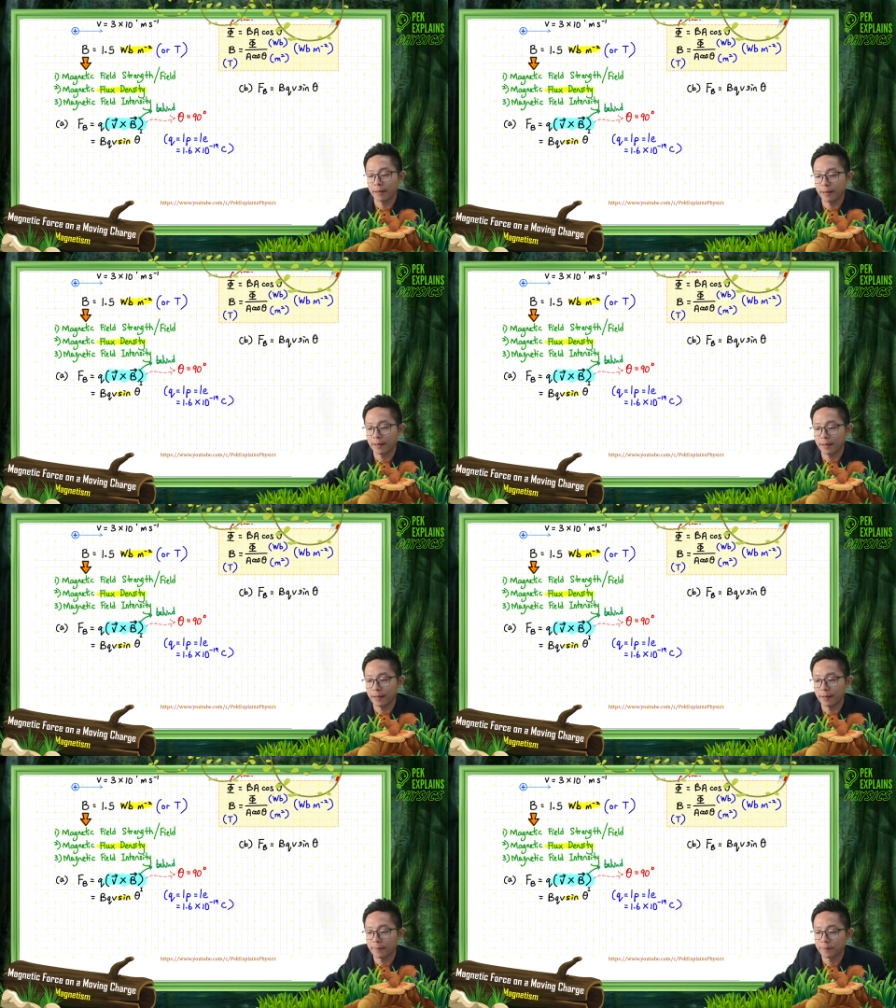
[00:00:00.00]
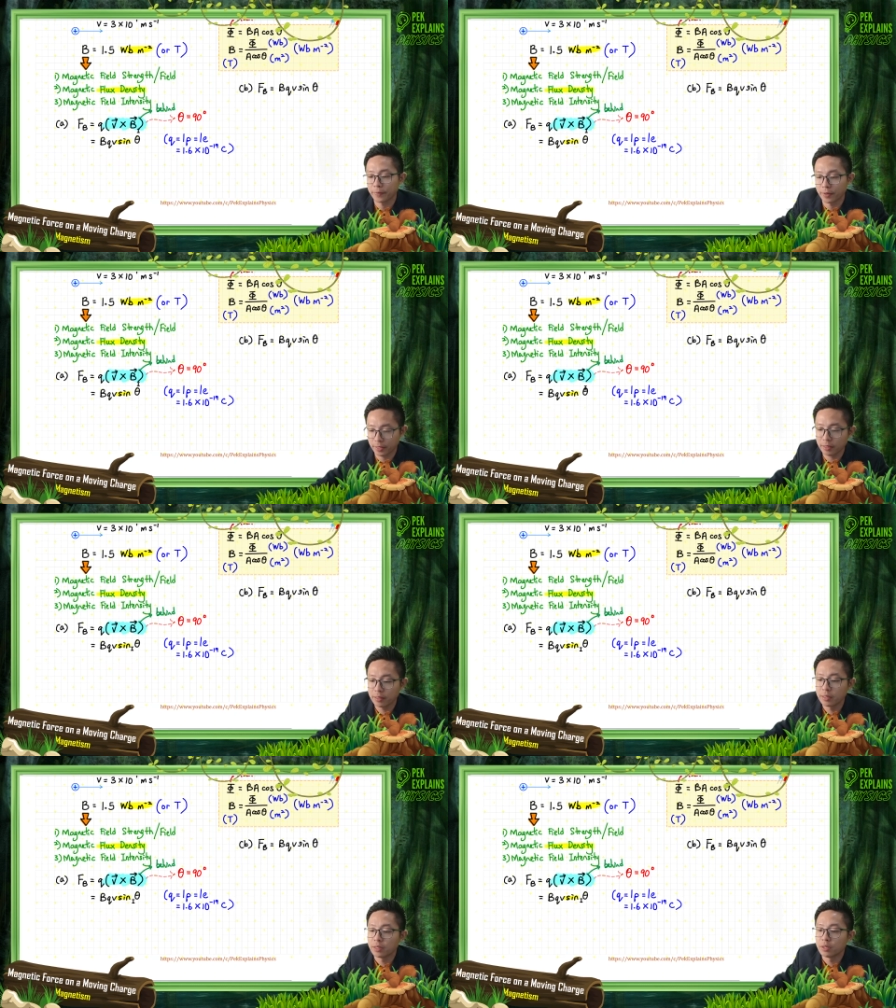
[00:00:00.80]
Okay,
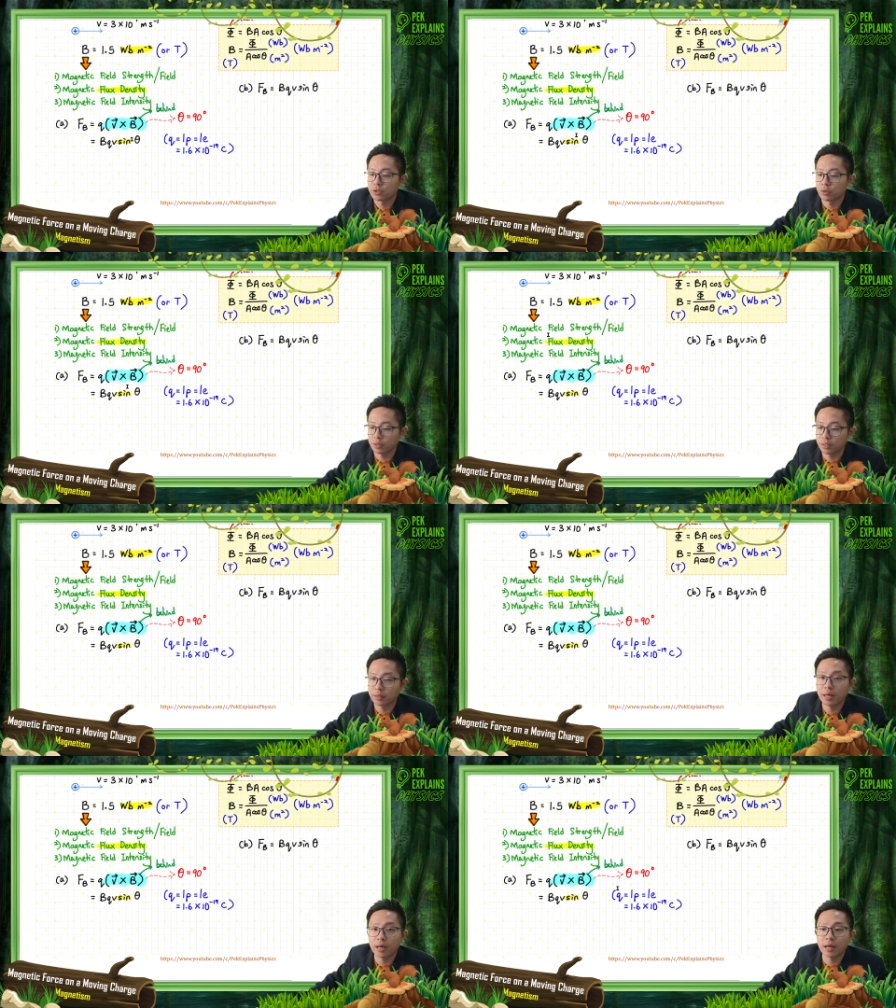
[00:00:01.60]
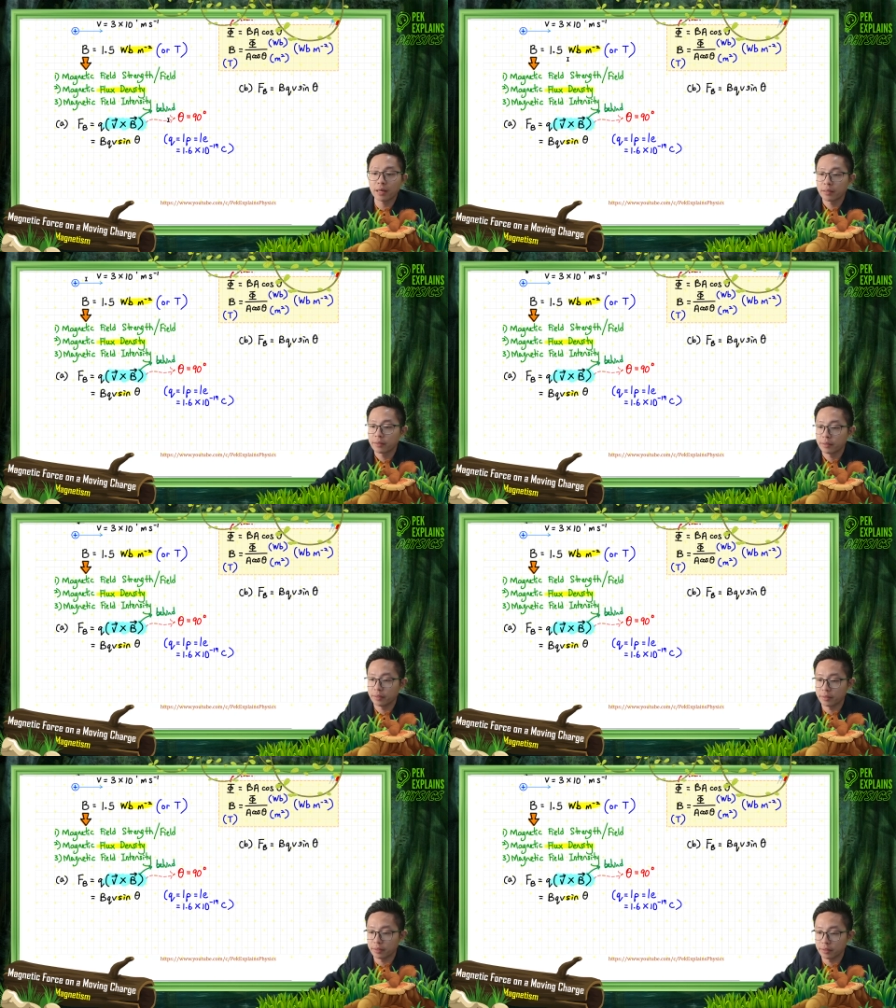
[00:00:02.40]
so theta
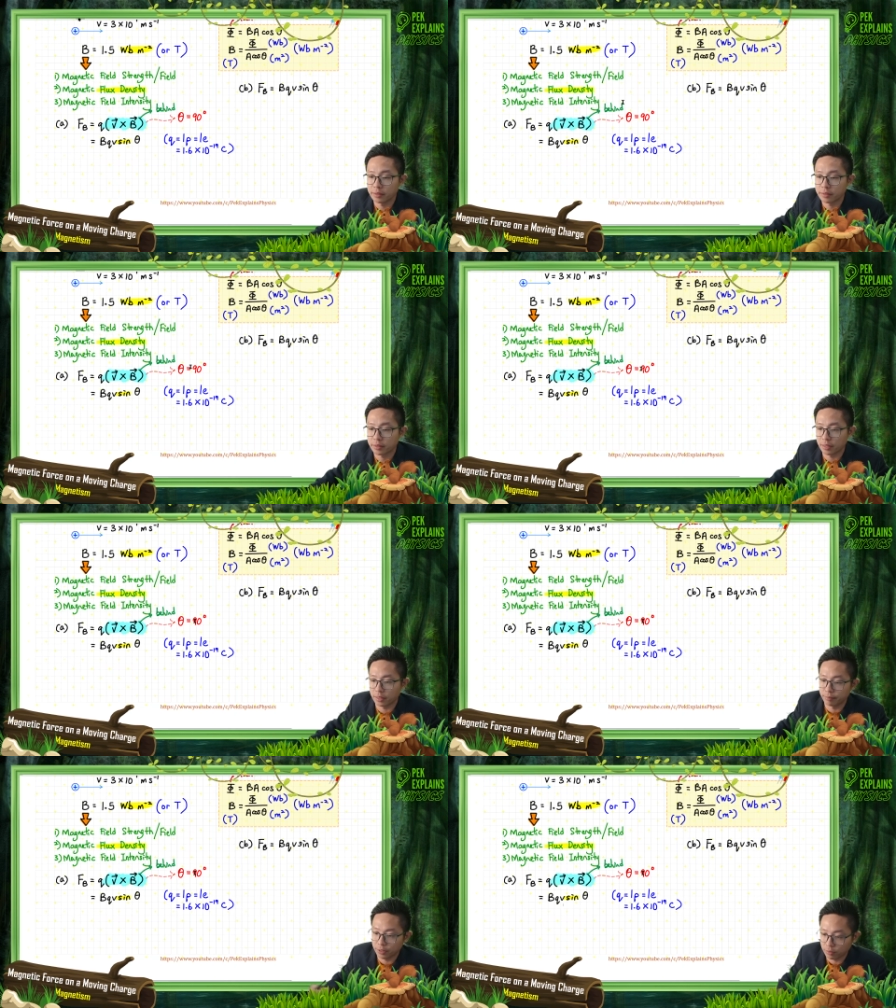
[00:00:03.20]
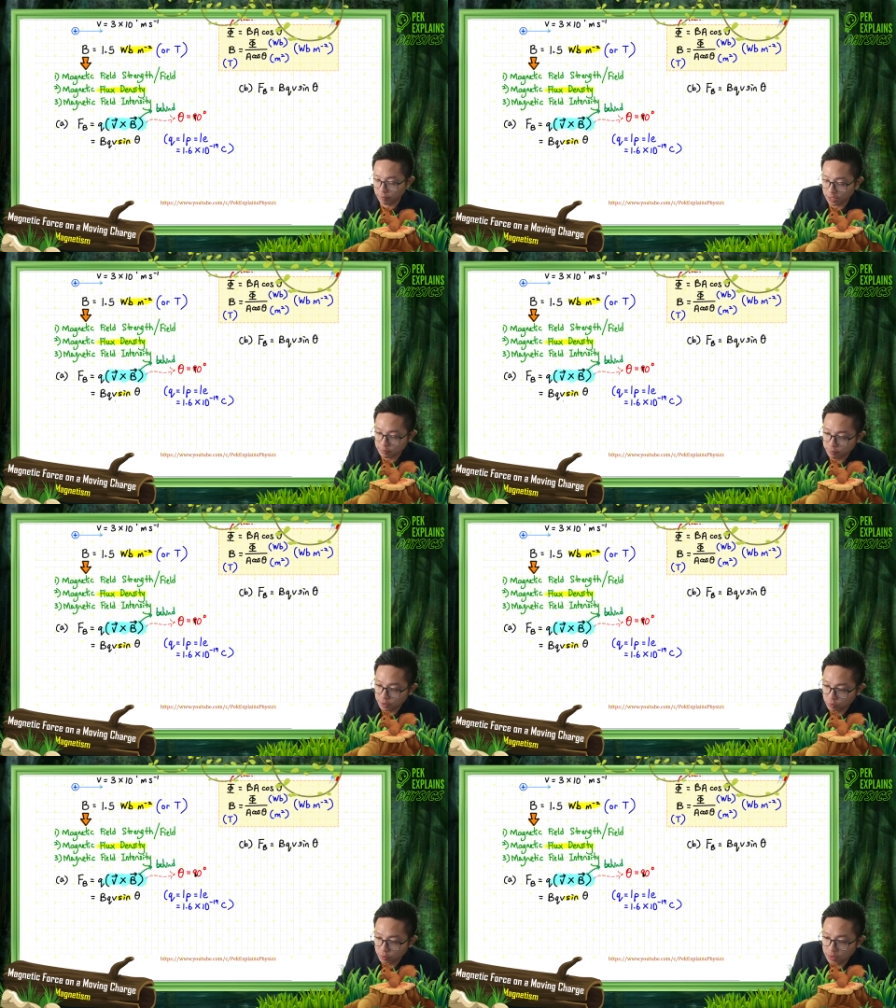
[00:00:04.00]
is must
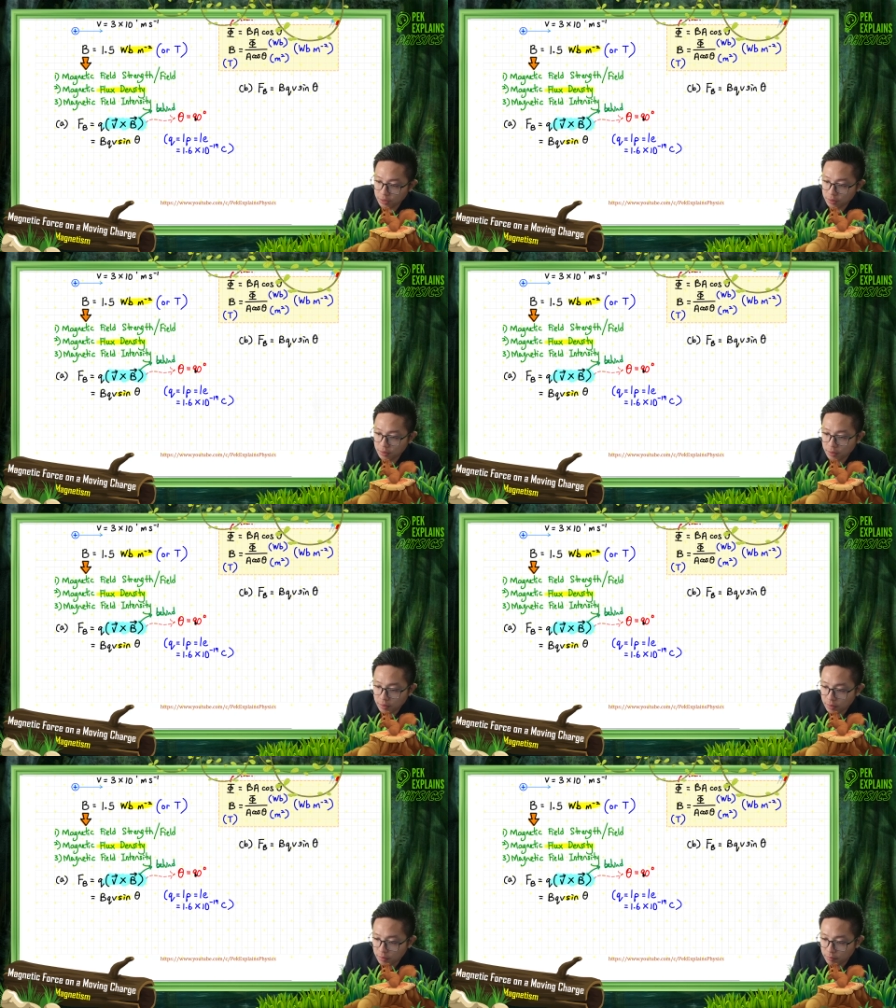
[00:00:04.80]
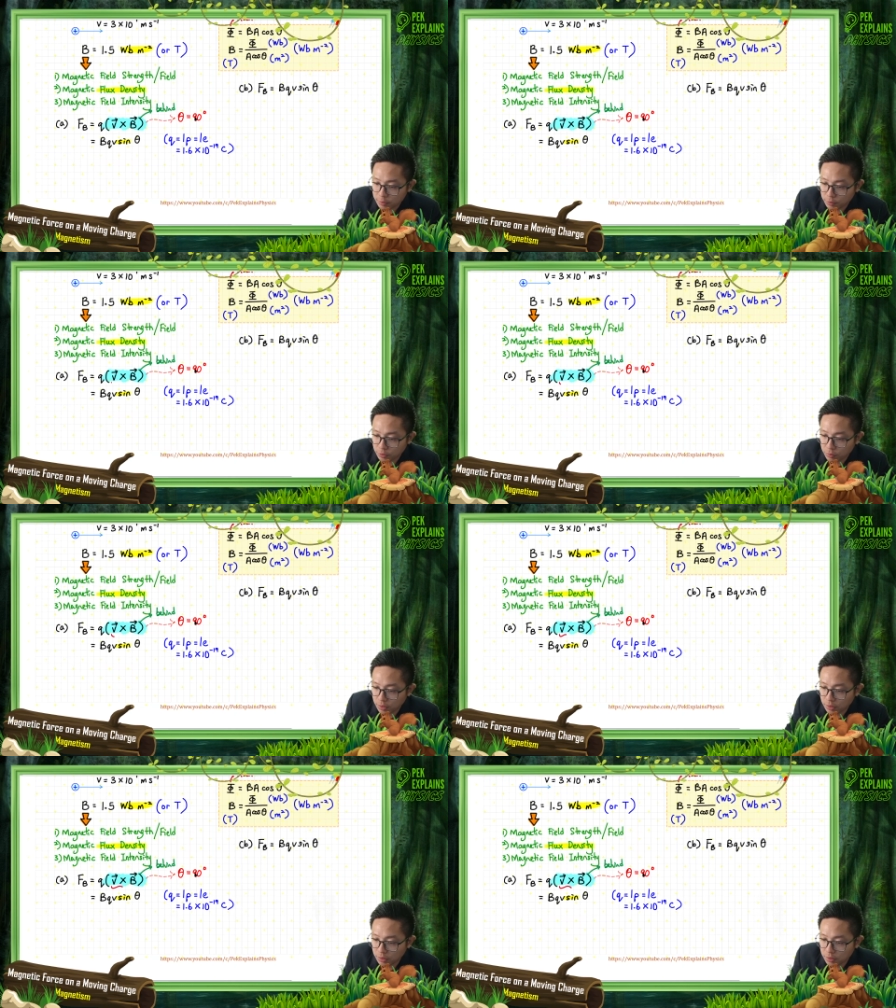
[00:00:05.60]
between
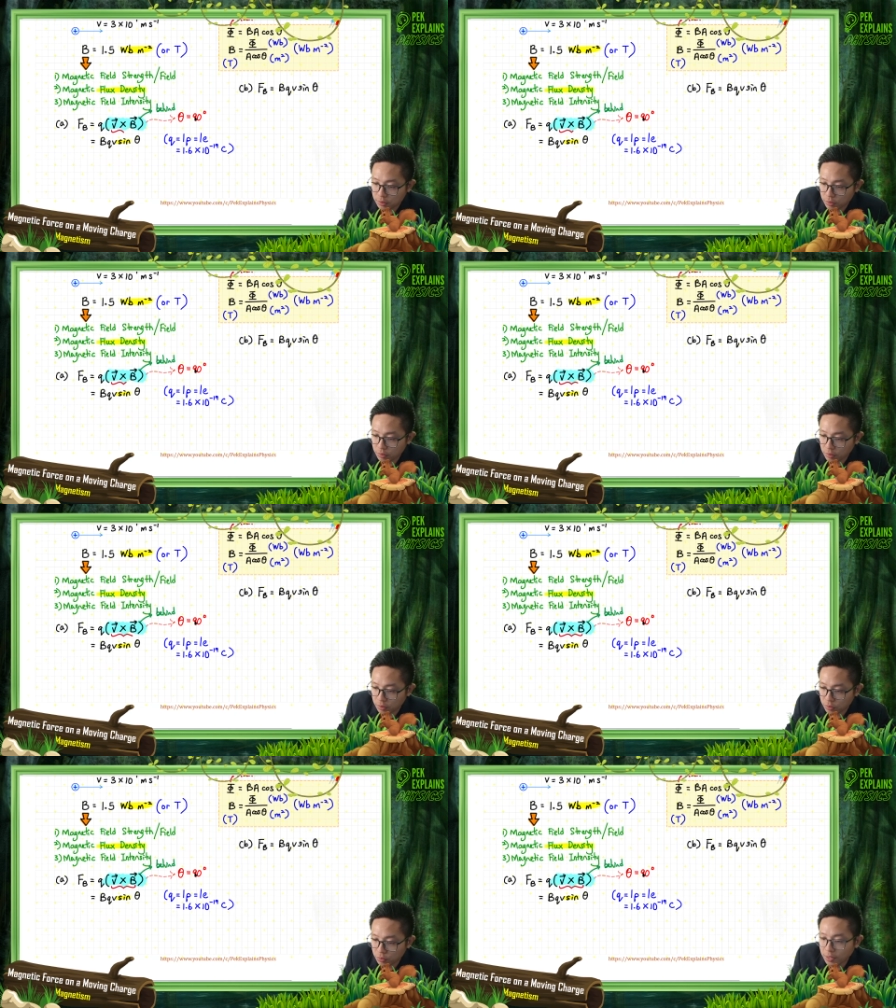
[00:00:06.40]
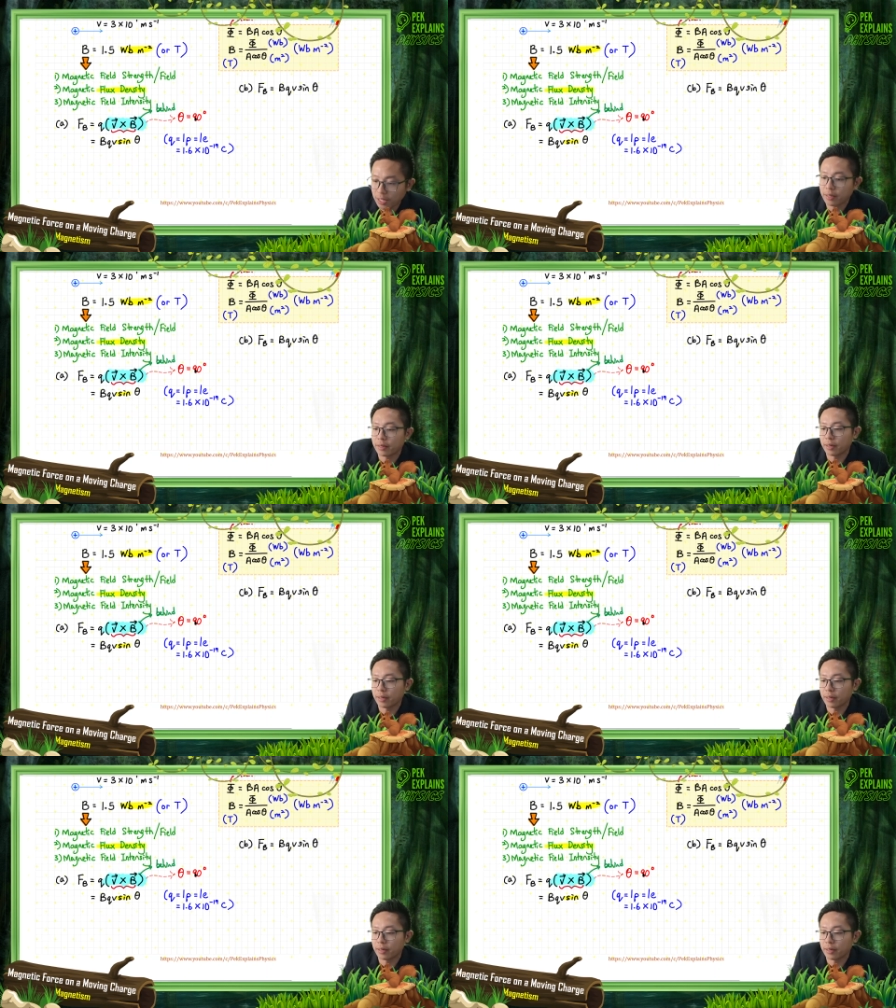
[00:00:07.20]
these two lah.